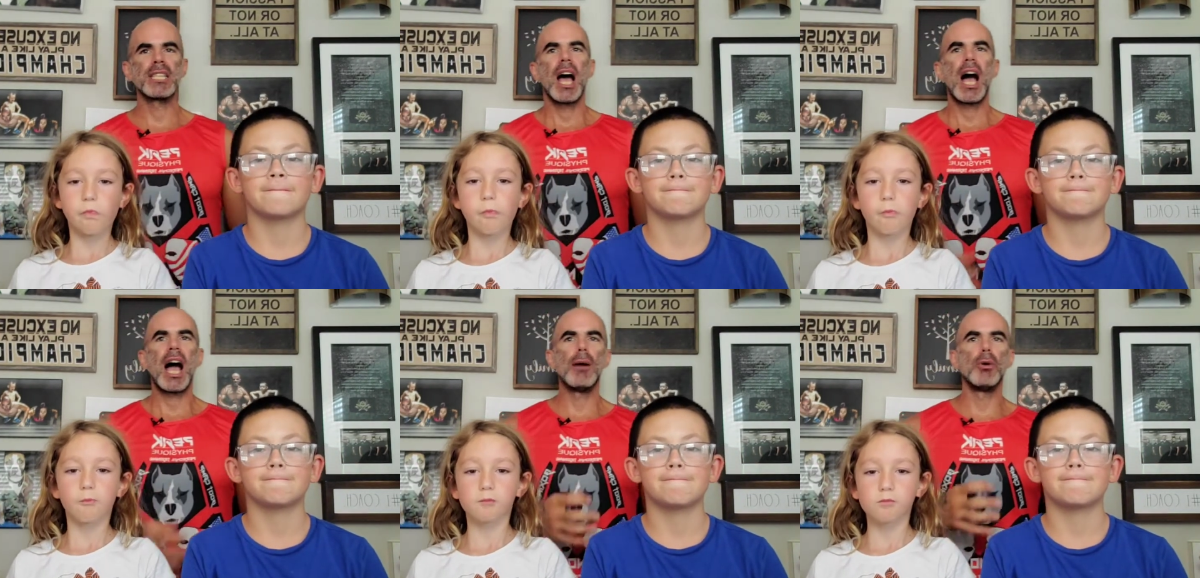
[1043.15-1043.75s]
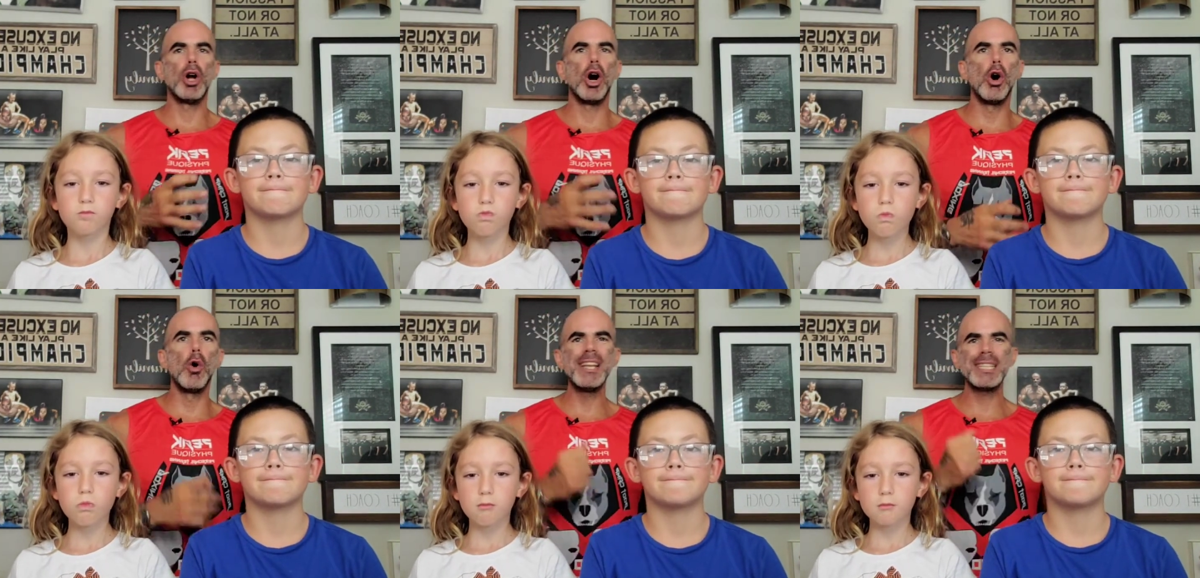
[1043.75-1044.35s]
Speaker 1: I will
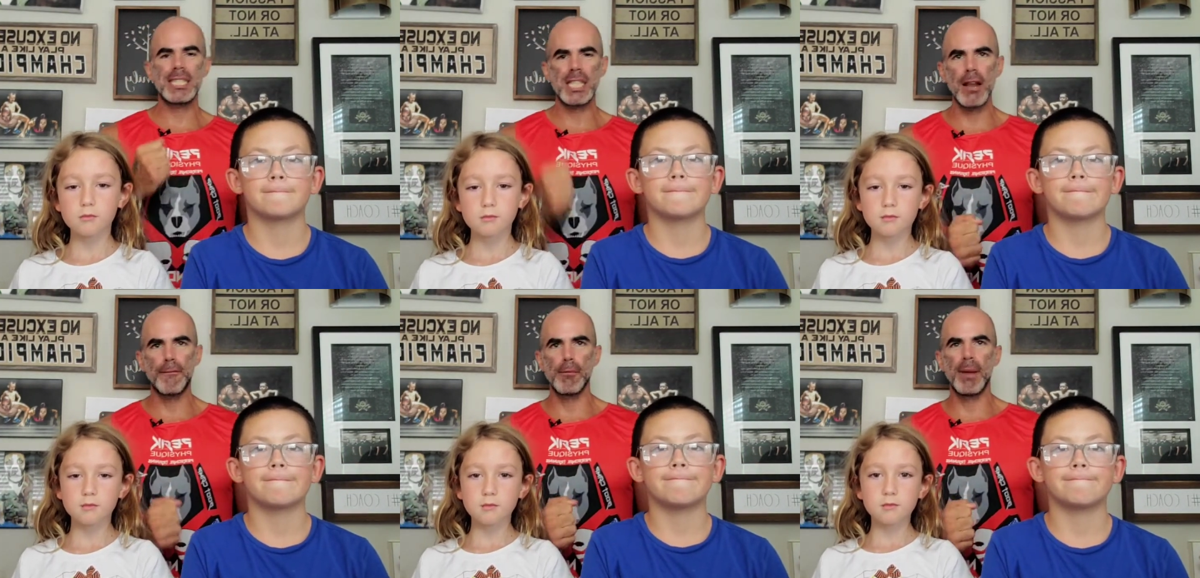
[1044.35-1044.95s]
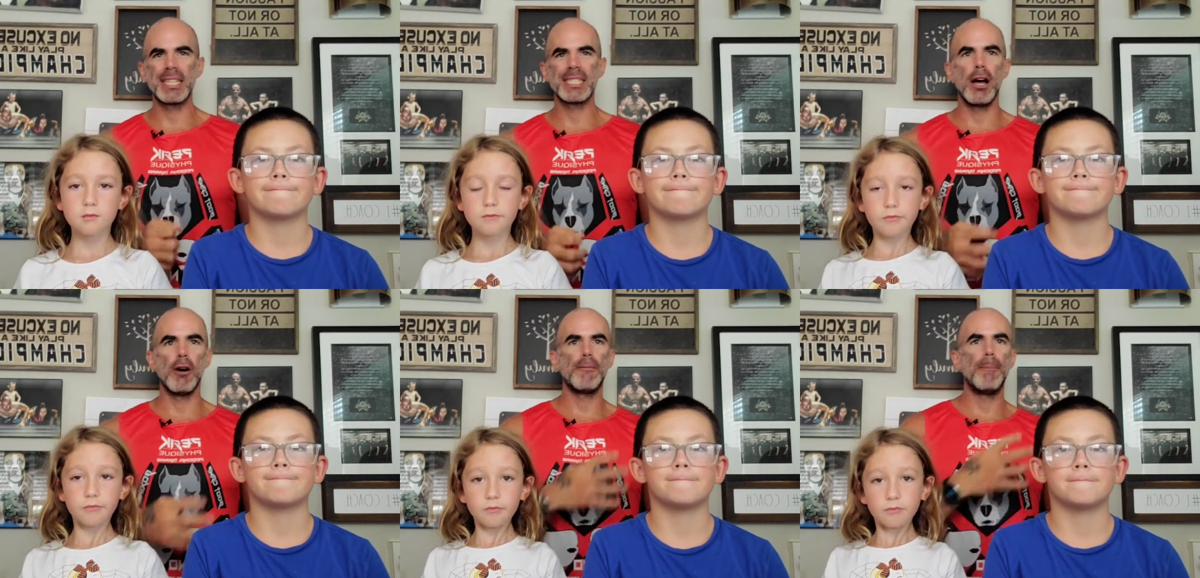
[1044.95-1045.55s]
always think for
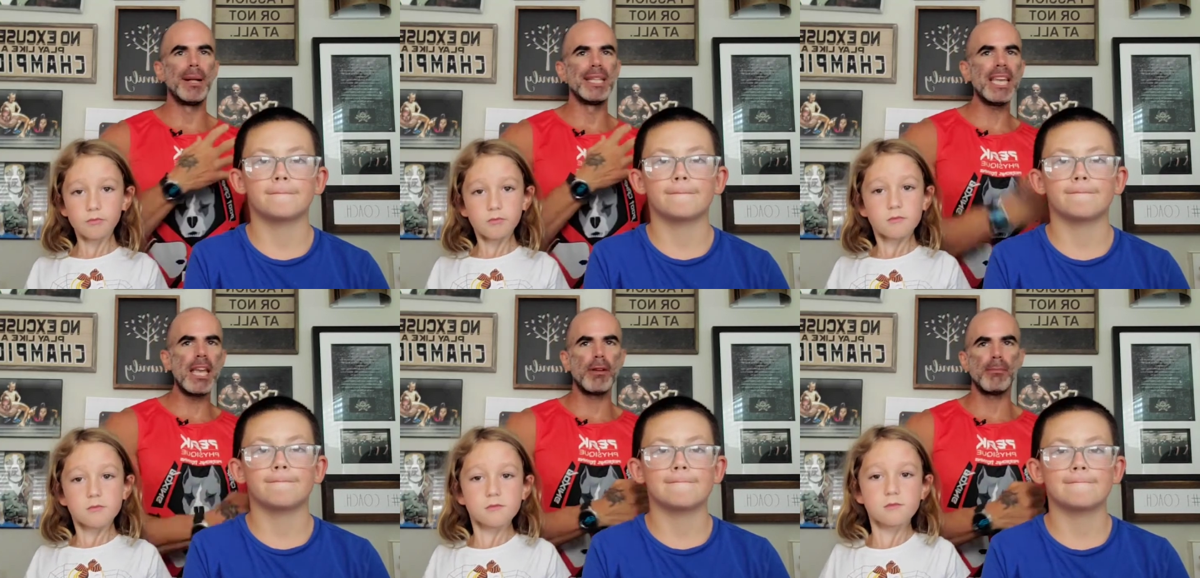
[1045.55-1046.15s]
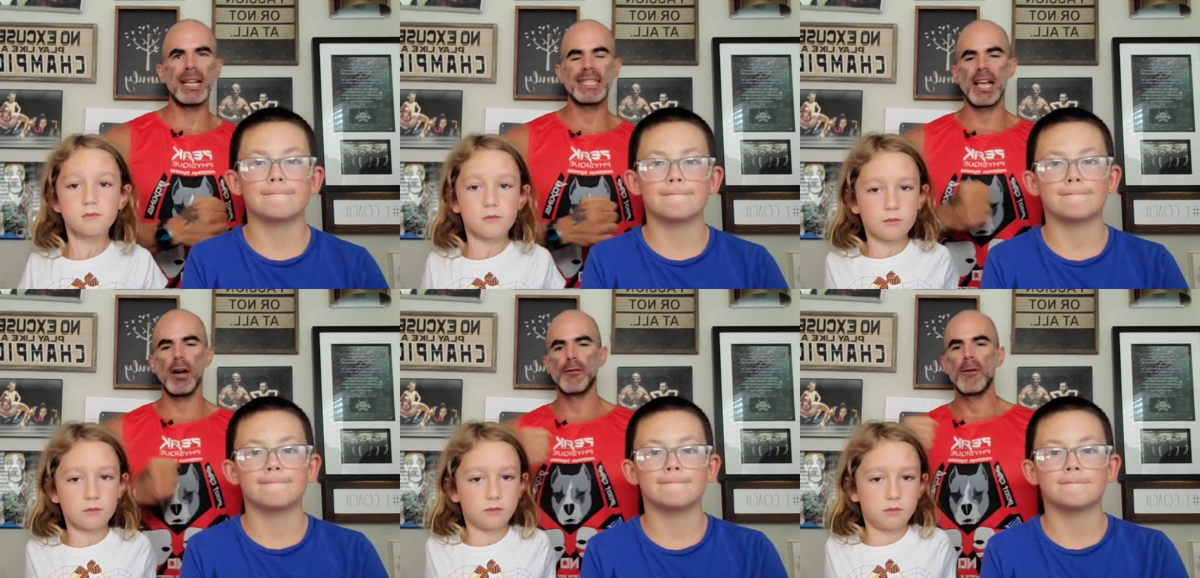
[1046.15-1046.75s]
myself, believe in
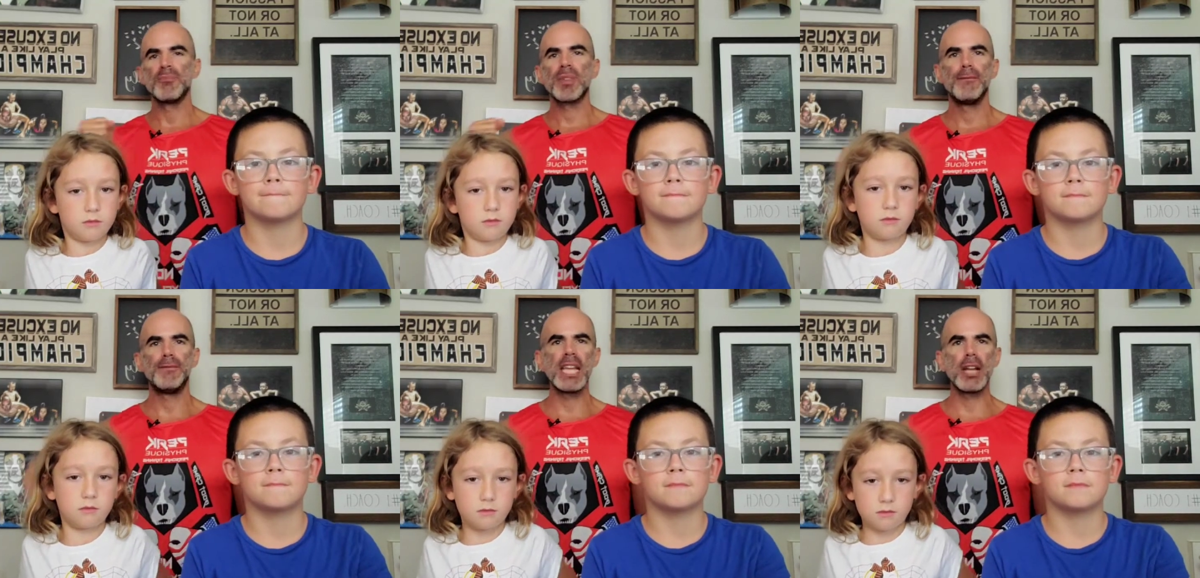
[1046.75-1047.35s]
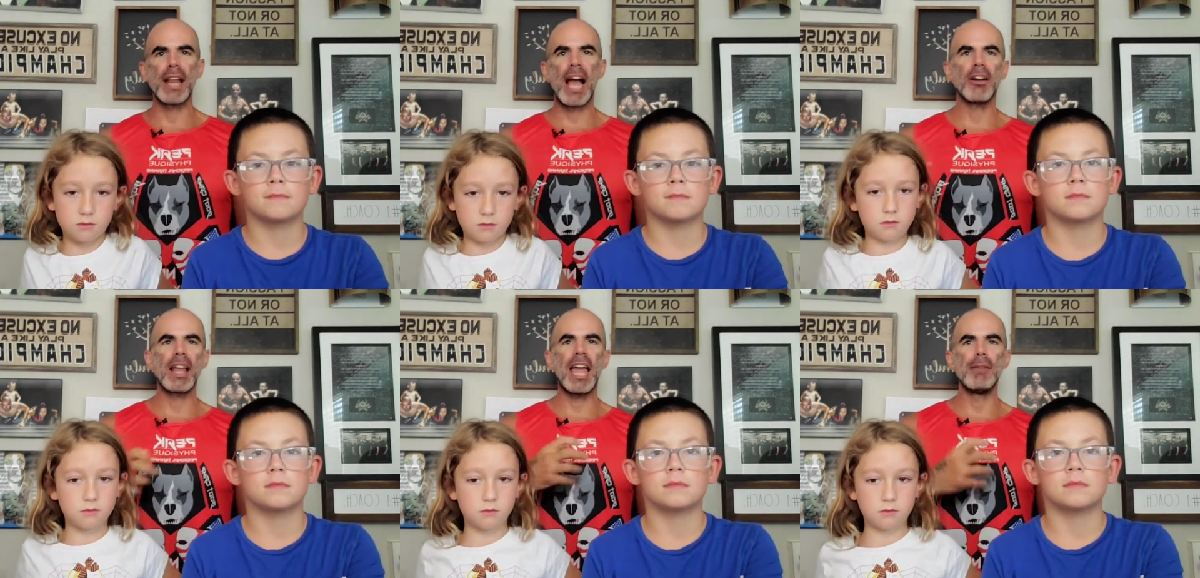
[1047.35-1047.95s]
myself, figure it out,
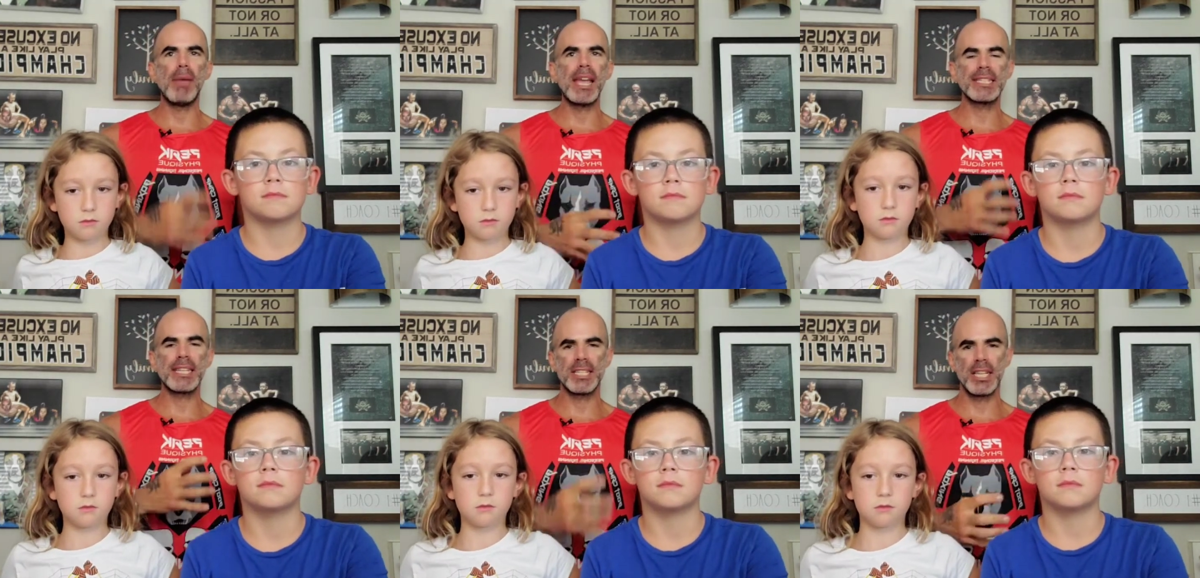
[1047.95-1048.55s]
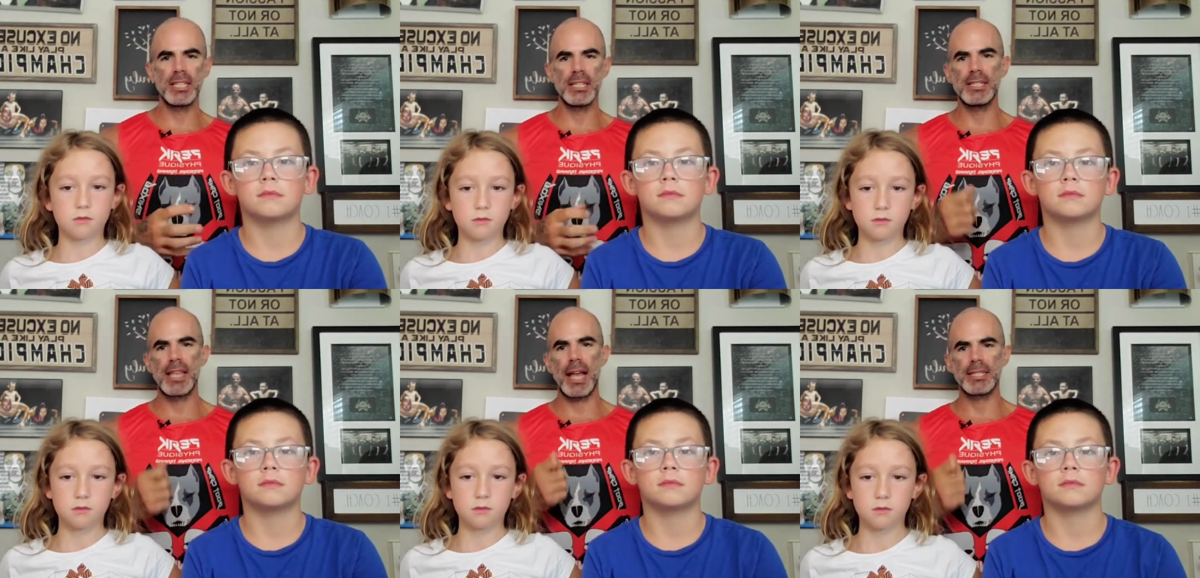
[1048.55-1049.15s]
and make decisions
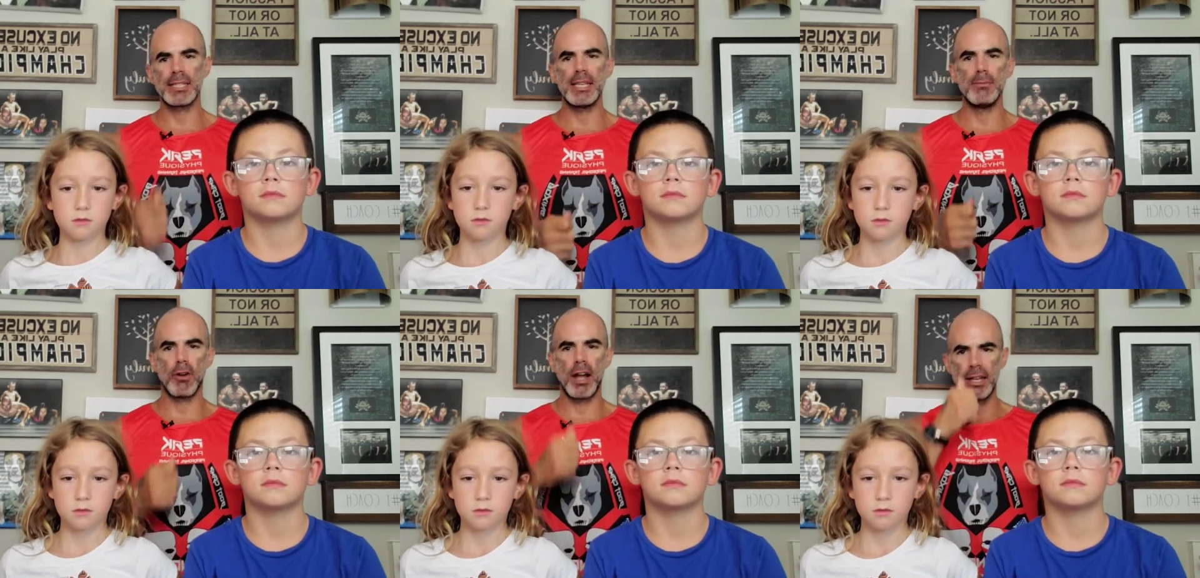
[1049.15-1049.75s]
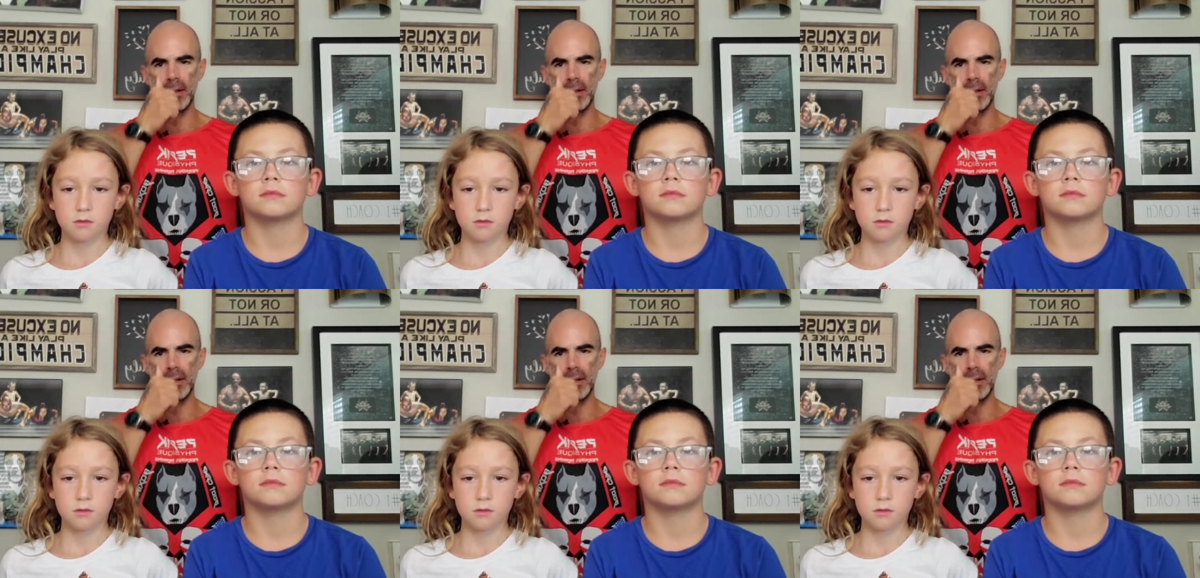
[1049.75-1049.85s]
that seem right.